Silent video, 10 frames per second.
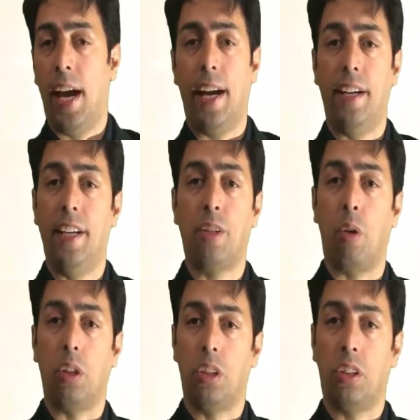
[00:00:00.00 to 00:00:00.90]
and it
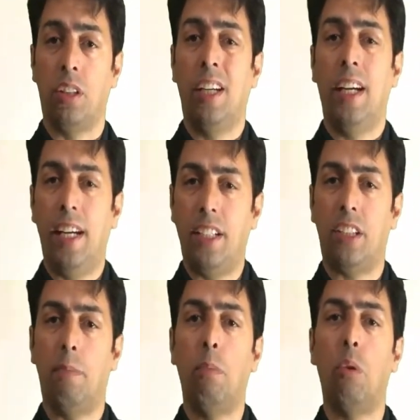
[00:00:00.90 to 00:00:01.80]
causes, it
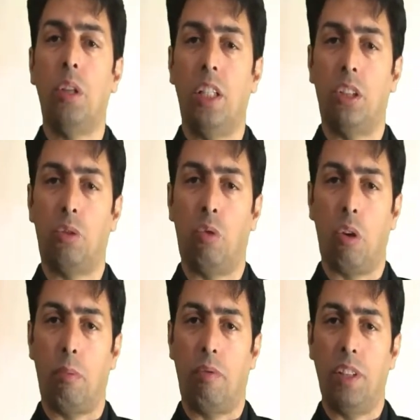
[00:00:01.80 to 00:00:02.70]
is a more dangerous
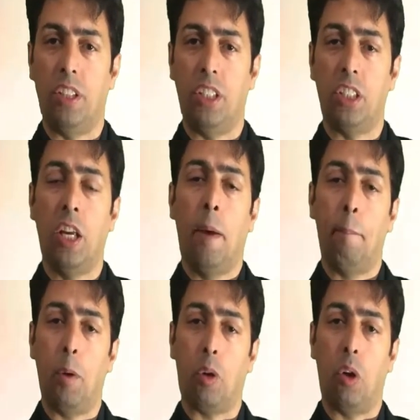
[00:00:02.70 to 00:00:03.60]
form of a disease
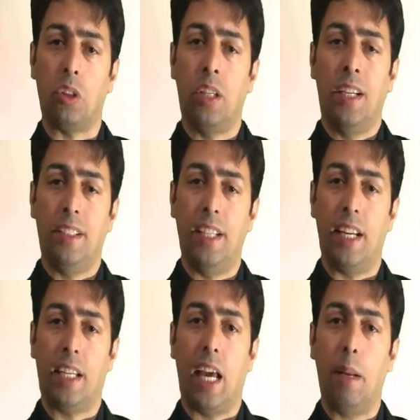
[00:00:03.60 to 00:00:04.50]
because
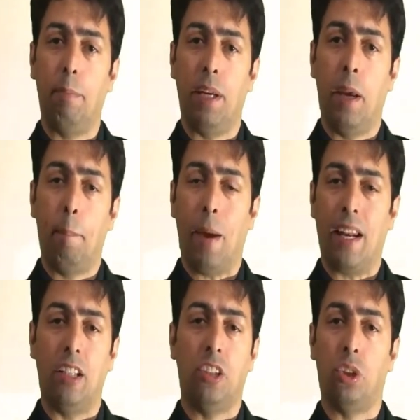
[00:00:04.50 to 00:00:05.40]
there can be
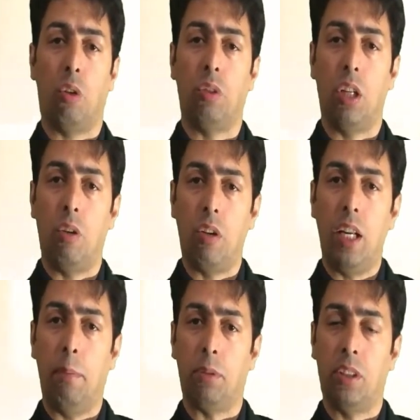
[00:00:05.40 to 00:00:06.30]
paralysis of the lower
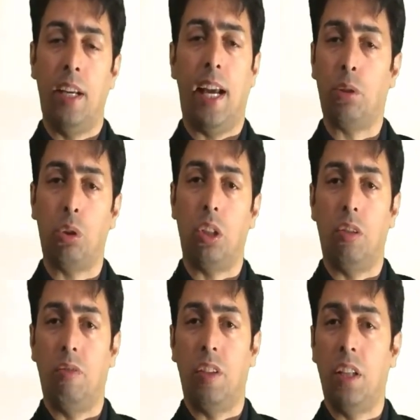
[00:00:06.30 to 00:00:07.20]
limbs
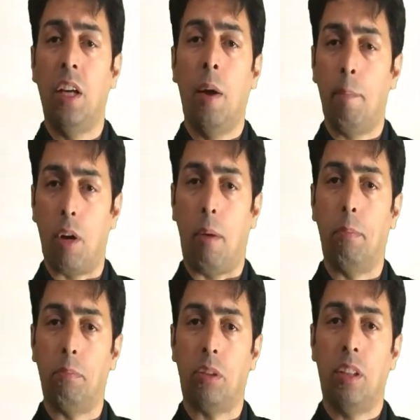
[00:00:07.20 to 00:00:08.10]
associated with
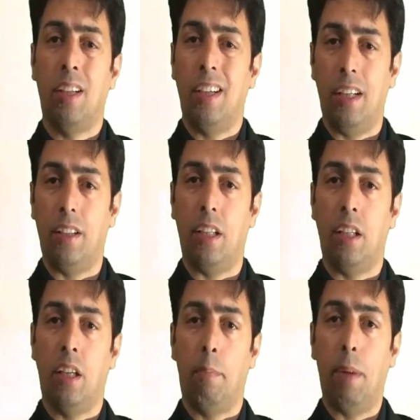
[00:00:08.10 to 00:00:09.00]
problems in
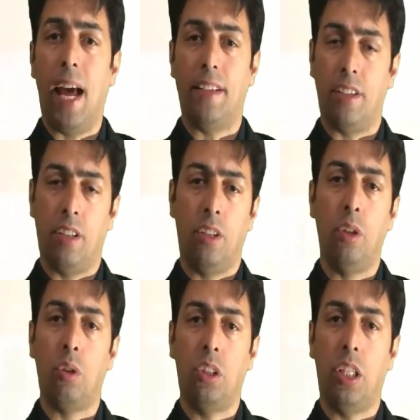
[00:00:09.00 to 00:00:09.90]
the bladder,
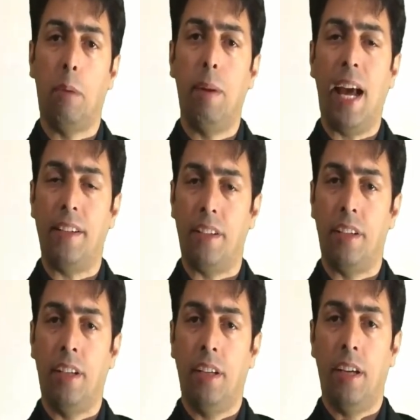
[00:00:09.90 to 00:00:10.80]
neurogenic bladder.
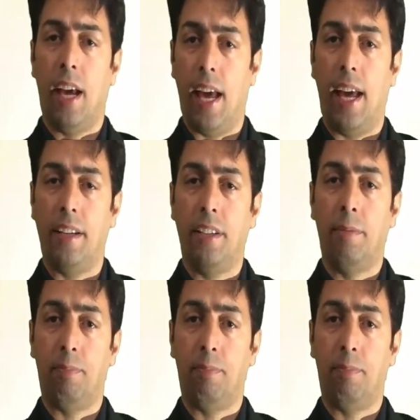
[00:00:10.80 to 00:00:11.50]
And